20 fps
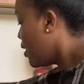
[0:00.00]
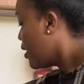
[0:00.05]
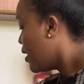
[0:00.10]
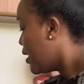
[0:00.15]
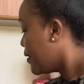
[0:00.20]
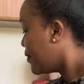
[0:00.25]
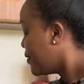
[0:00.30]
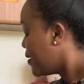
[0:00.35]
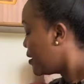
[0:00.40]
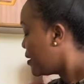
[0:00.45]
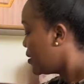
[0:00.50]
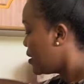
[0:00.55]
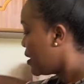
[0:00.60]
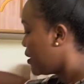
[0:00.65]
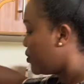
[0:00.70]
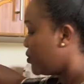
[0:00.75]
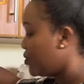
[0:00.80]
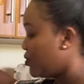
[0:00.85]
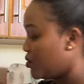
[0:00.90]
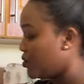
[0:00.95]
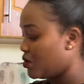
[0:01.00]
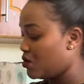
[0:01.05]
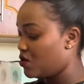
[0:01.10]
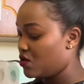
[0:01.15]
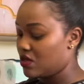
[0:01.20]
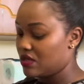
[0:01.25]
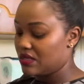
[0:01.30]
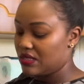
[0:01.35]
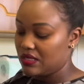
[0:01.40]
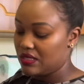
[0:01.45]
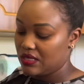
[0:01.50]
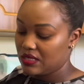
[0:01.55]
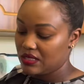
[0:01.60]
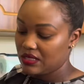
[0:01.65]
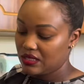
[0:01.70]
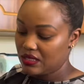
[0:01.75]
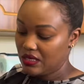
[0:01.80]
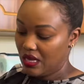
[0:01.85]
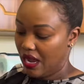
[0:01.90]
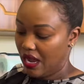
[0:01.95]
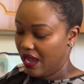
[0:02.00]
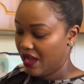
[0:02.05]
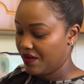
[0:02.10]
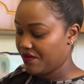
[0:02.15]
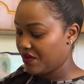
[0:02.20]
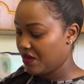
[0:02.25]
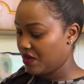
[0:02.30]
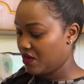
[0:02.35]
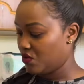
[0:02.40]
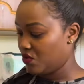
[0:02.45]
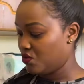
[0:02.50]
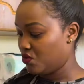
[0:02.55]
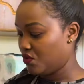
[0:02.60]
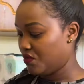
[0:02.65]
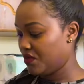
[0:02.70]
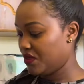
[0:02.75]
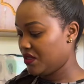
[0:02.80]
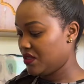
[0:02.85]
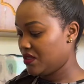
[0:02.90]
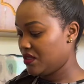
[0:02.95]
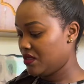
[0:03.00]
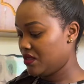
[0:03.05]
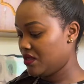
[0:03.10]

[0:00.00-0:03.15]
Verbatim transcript: and then I also got this I have run out of it